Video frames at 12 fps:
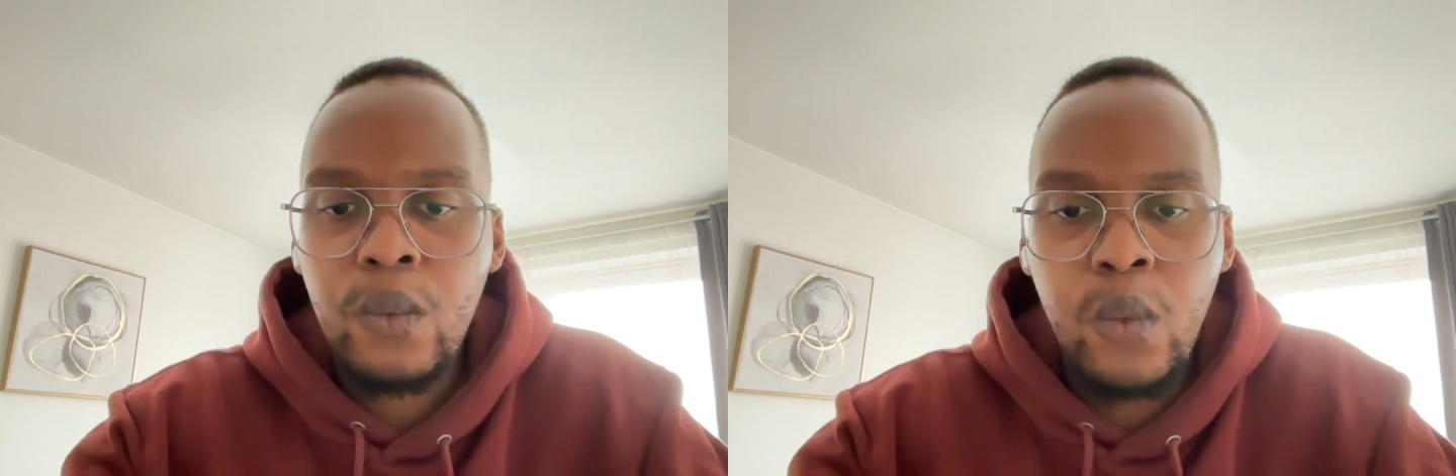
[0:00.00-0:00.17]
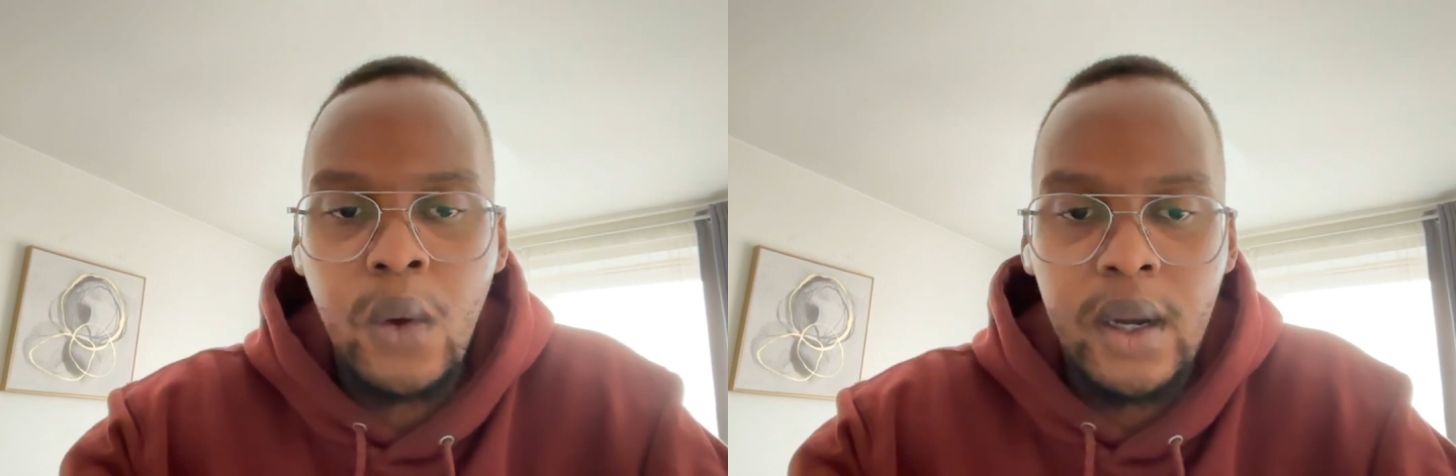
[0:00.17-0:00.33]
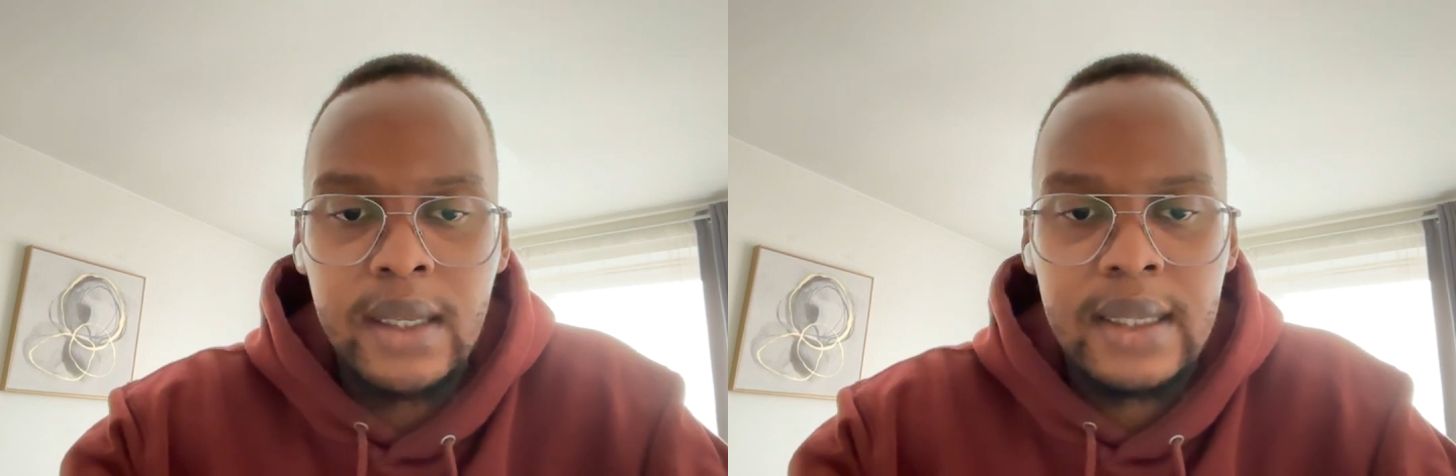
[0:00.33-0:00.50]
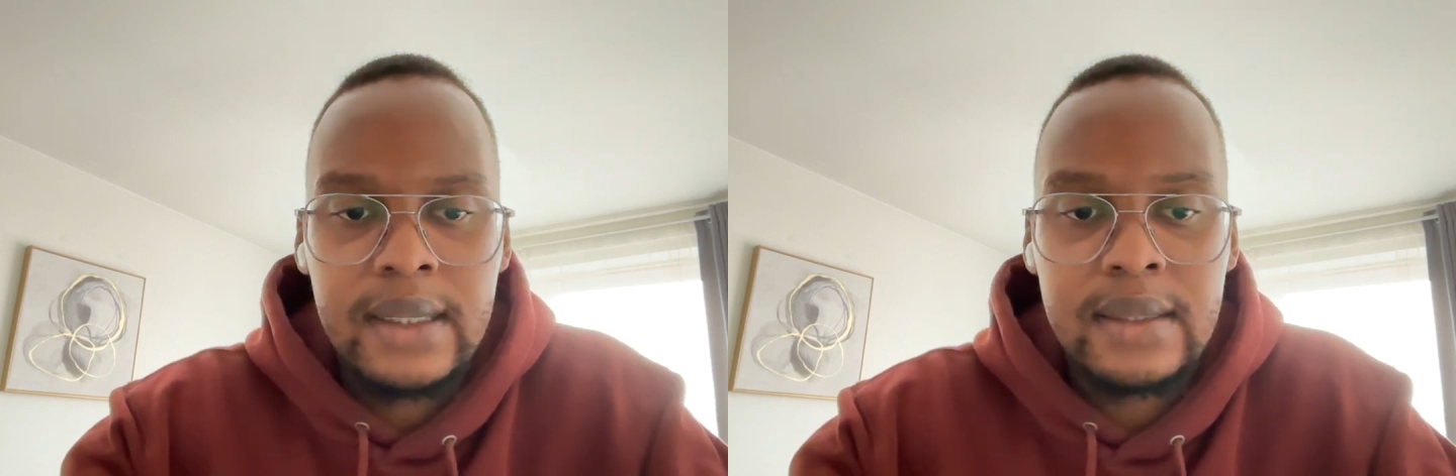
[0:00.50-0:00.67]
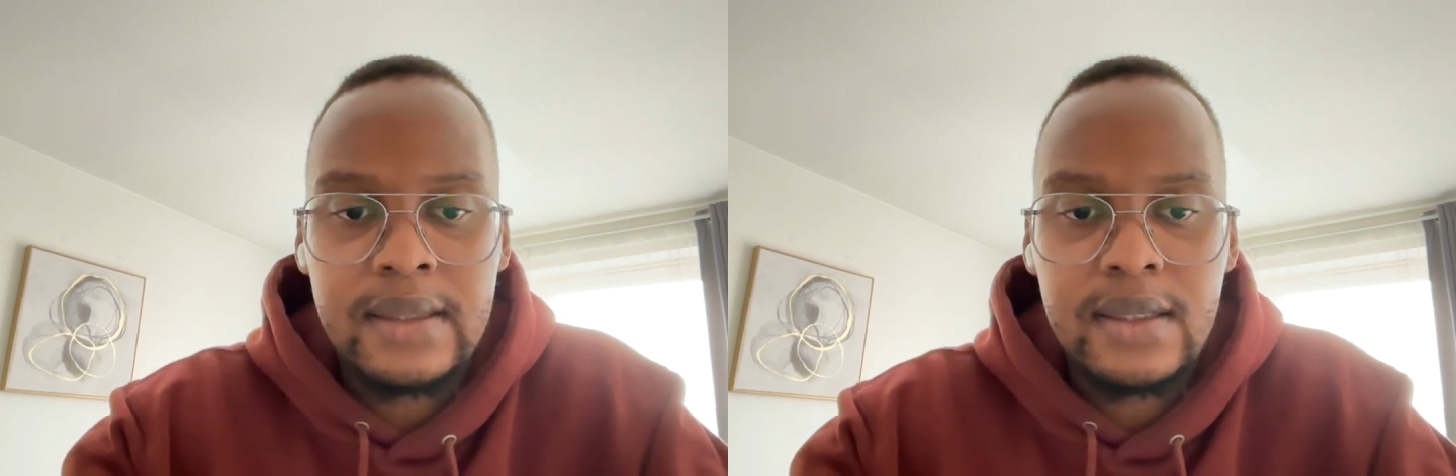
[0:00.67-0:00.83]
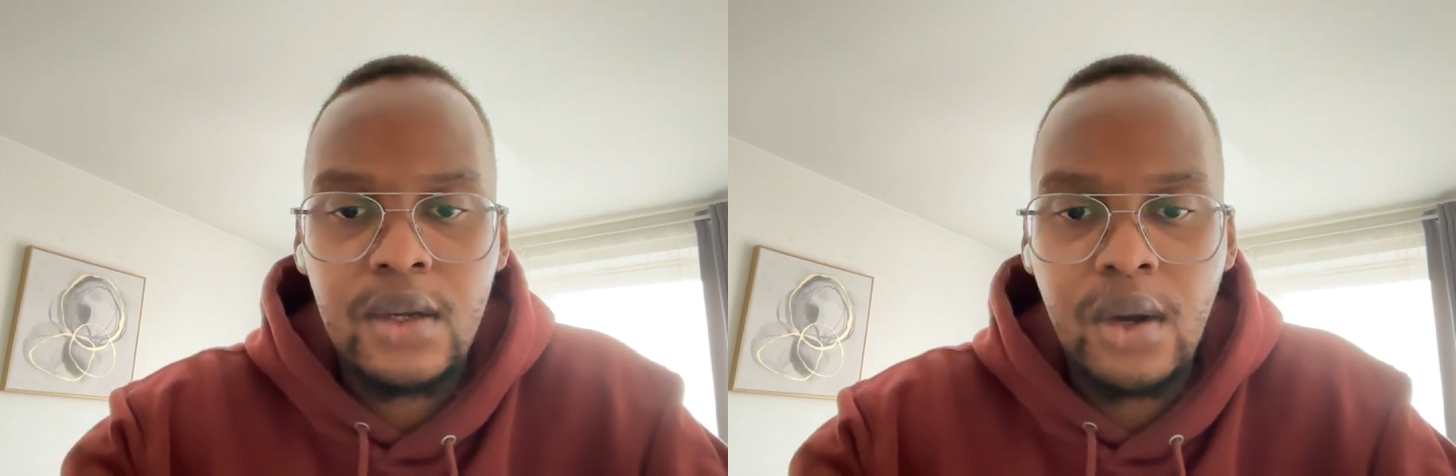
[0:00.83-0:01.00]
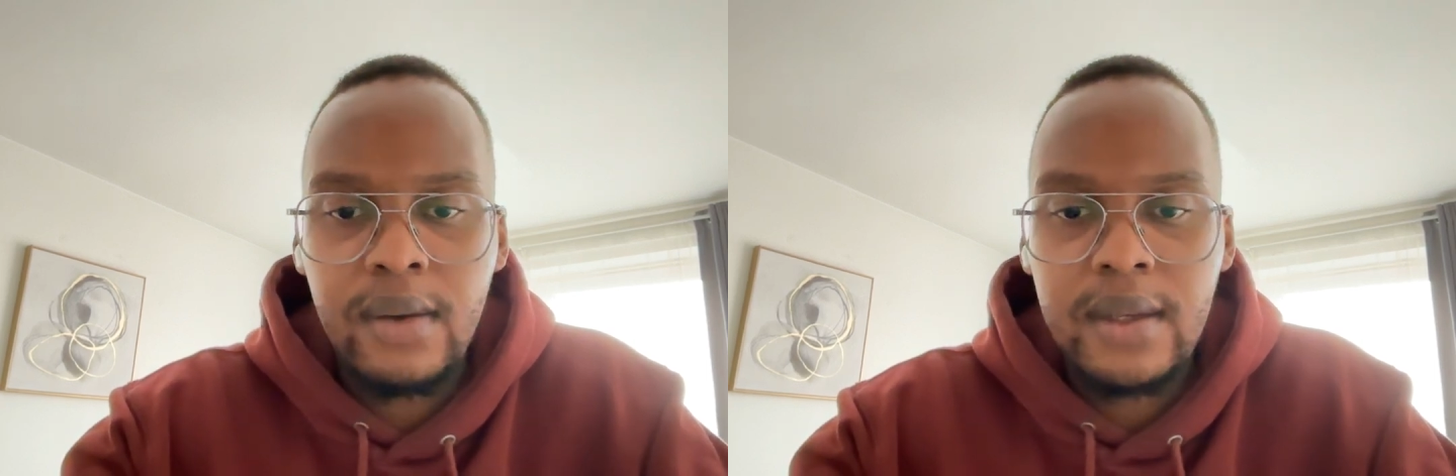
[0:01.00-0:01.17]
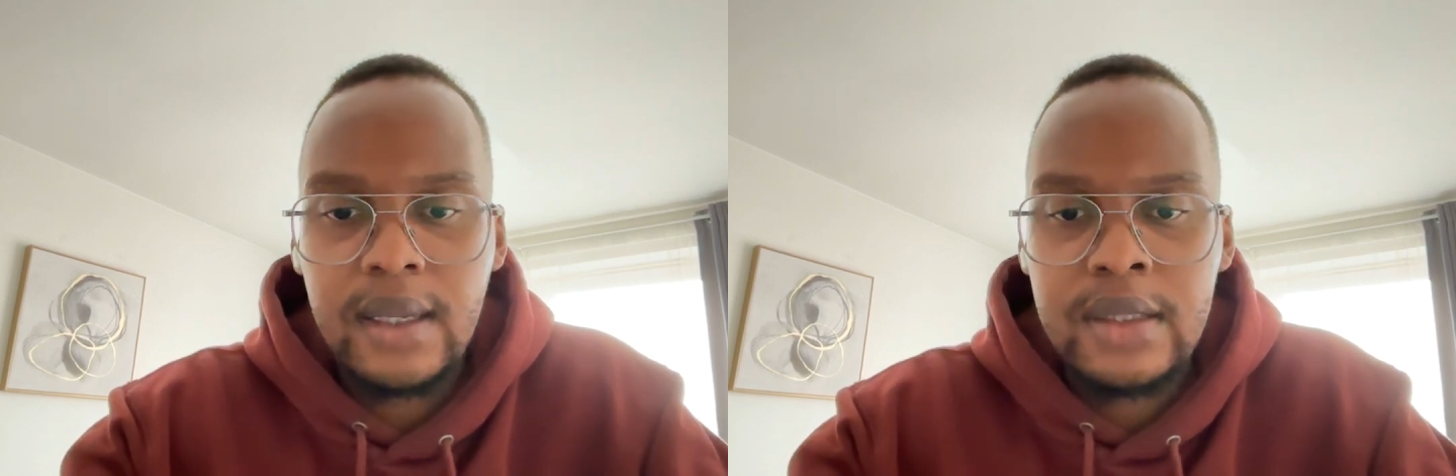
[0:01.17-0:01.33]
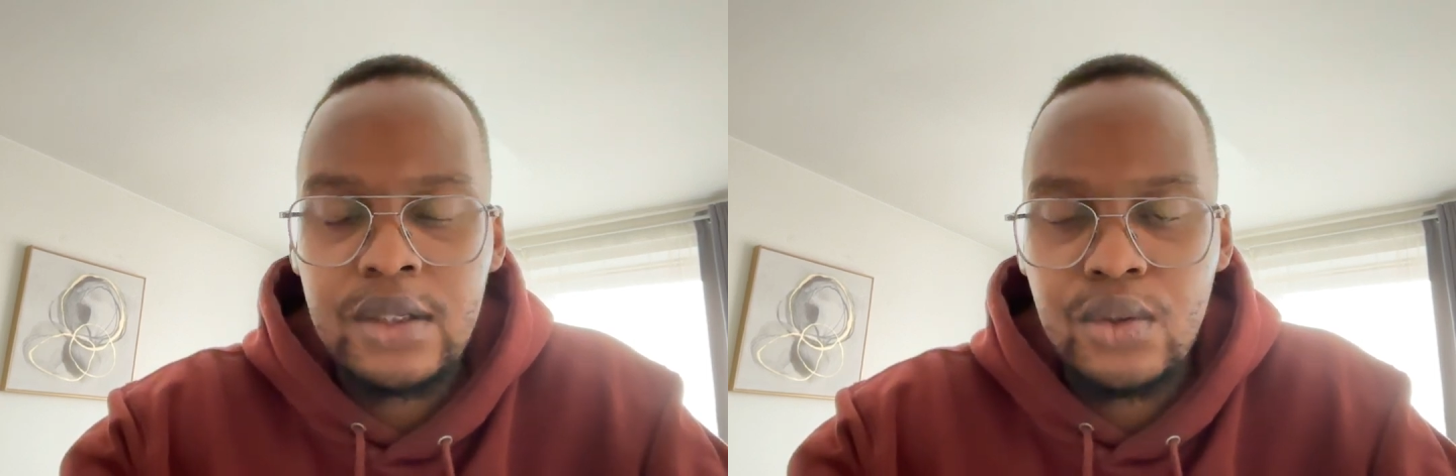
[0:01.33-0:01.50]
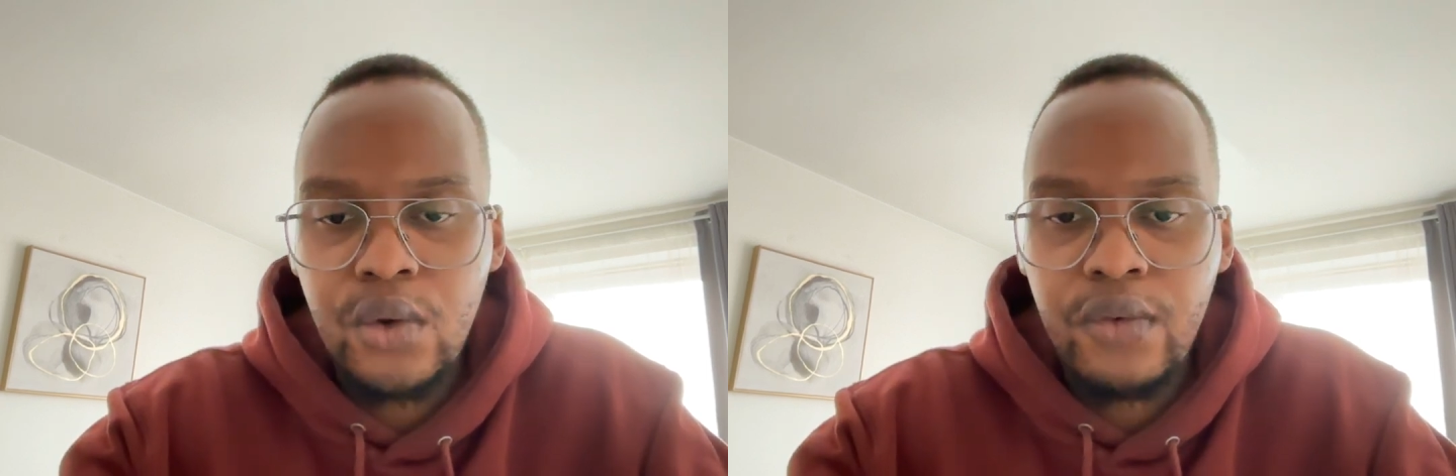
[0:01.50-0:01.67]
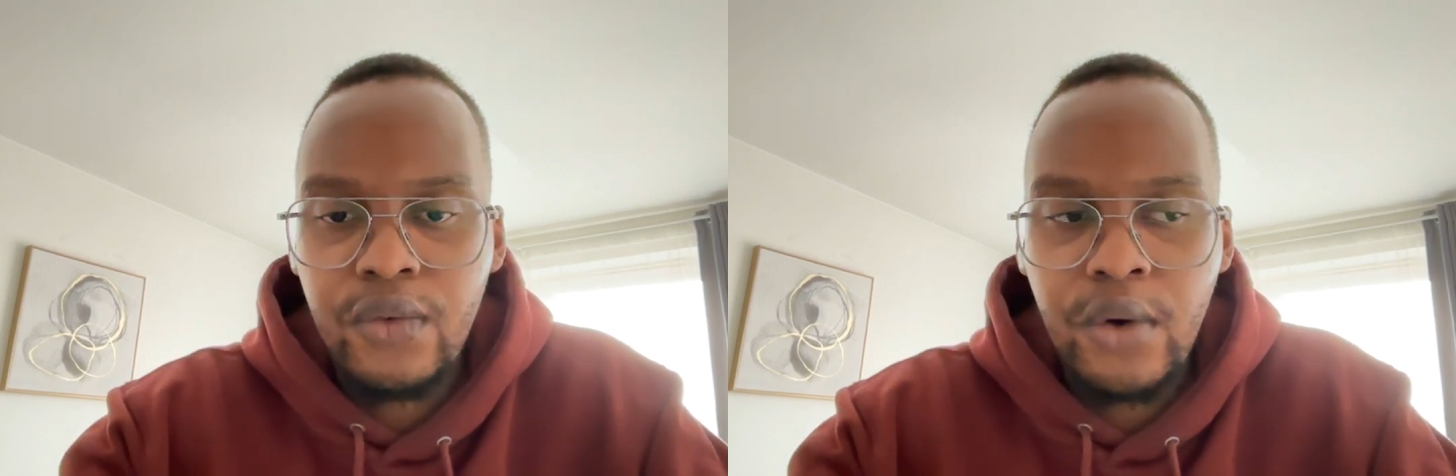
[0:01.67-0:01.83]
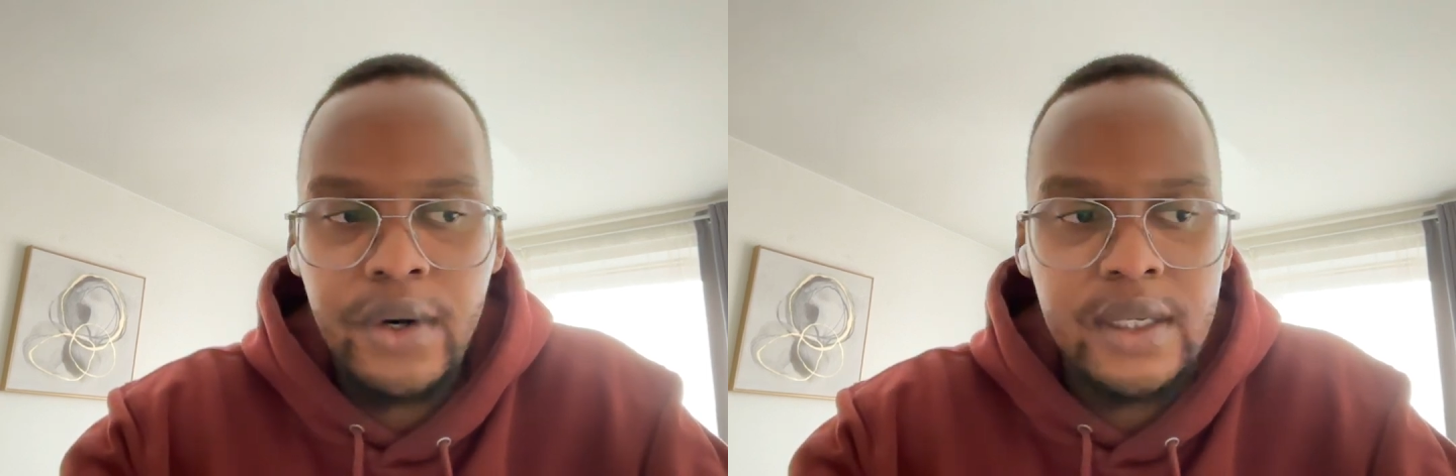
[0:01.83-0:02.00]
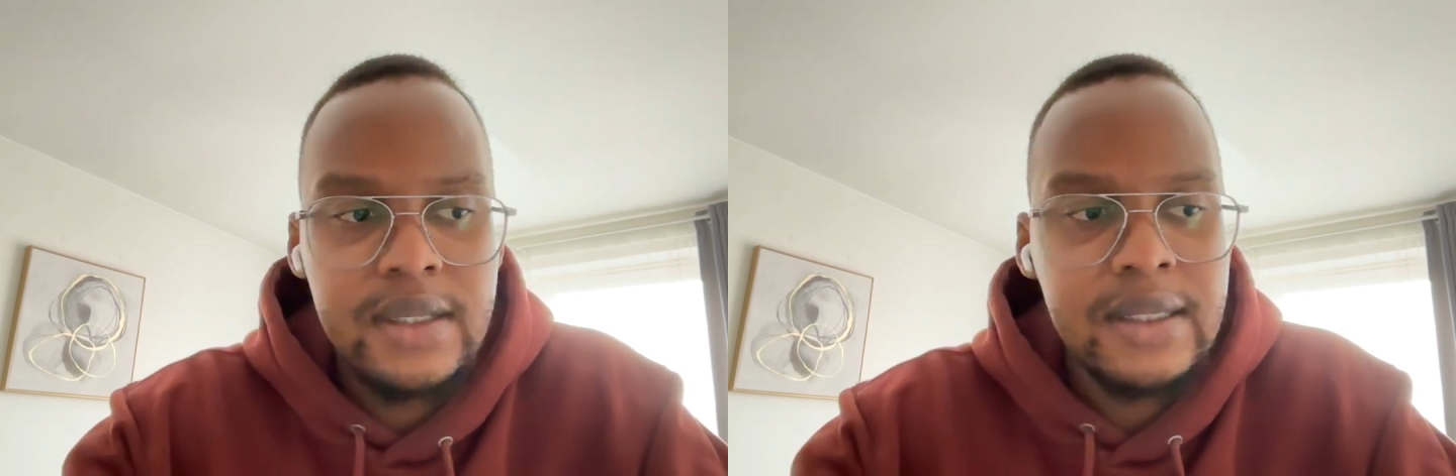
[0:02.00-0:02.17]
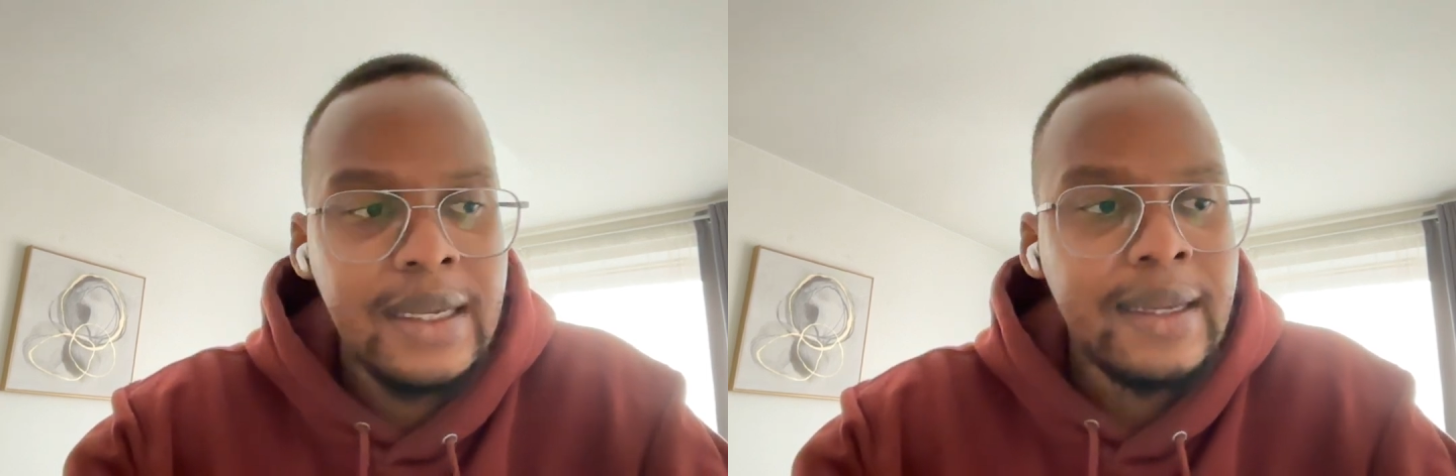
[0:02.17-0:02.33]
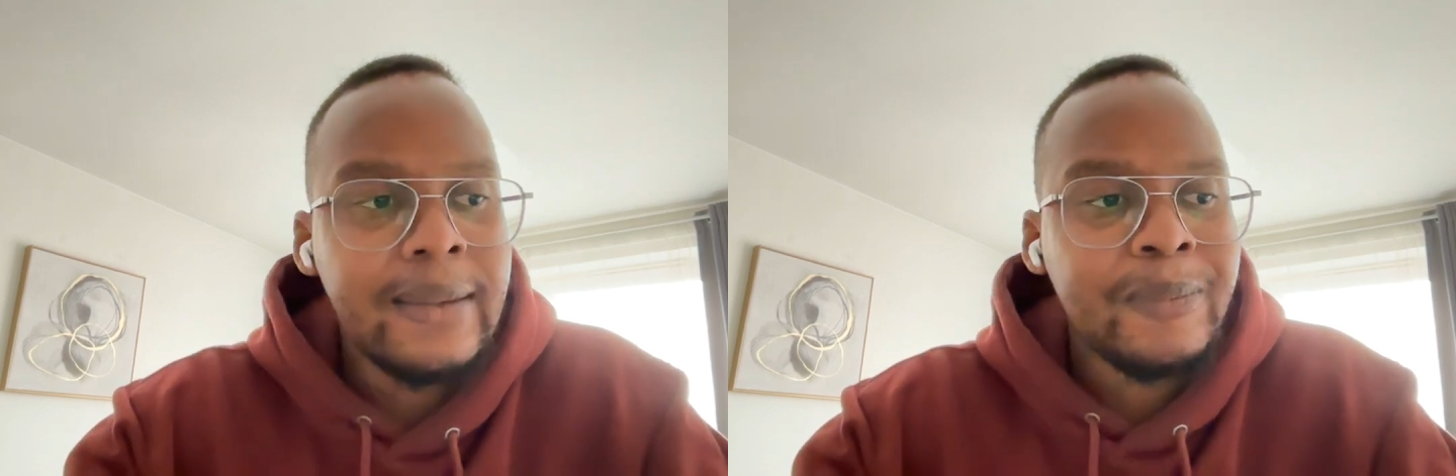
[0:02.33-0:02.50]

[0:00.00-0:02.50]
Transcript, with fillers: what he's got in store for us.